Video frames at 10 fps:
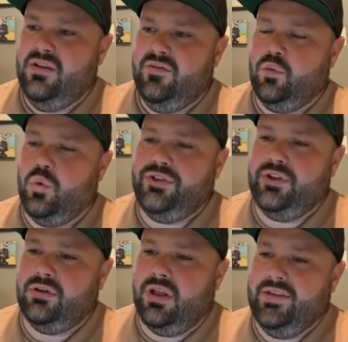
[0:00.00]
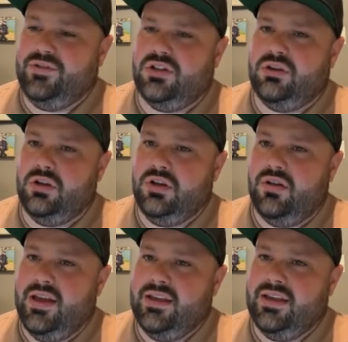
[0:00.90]
for what their life should look
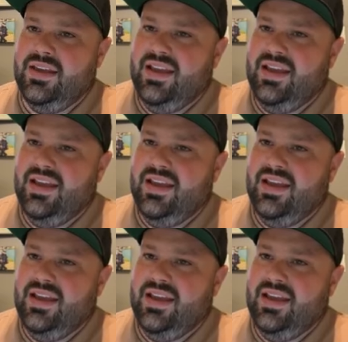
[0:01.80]
like.